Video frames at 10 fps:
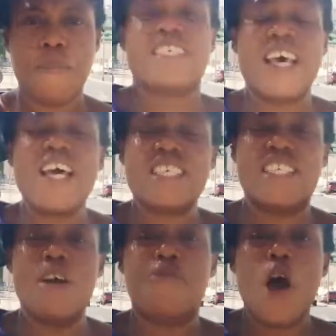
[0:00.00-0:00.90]
Since
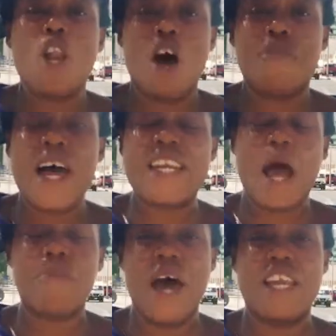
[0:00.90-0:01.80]
the fall of
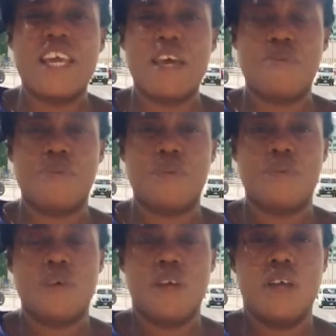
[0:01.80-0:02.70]
Adam and Eve,
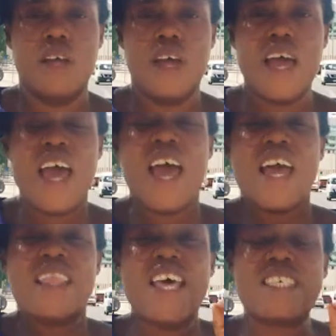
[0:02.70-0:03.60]

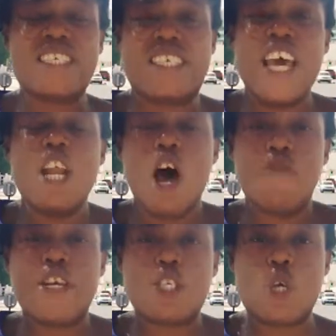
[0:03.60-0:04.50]
the seed
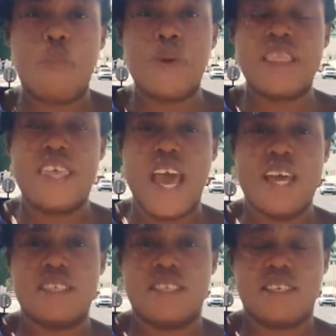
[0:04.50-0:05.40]
of
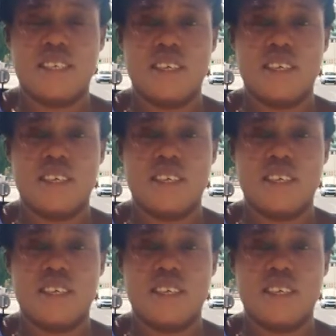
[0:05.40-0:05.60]
disobedience,